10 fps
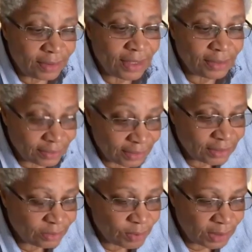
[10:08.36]

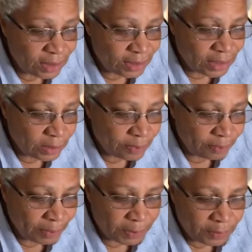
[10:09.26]
that's one of the things
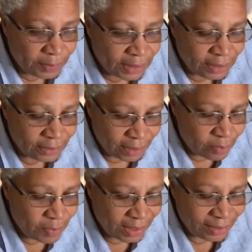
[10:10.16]
people don't realize how
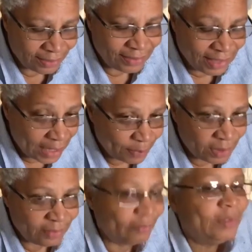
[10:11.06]
many types
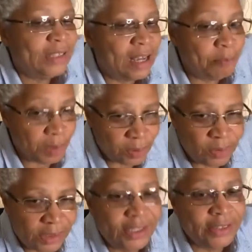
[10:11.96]
of
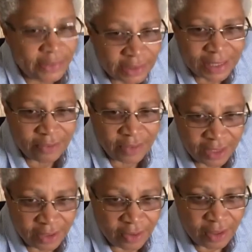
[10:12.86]
abuse there is out
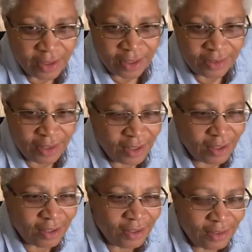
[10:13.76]
there.
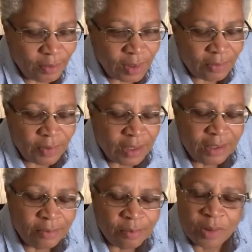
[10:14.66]
Even
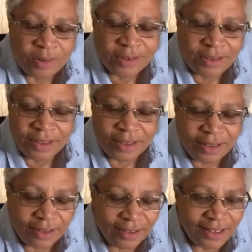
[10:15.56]
the most
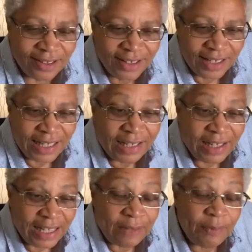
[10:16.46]

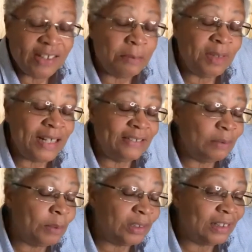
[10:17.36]
even sometimes the
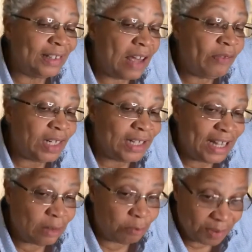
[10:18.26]
most loving
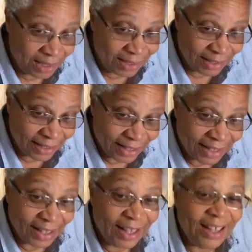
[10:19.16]
can be
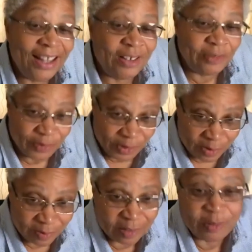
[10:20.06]
in a
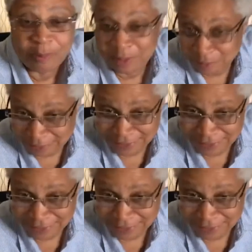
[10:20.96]
form of abuse.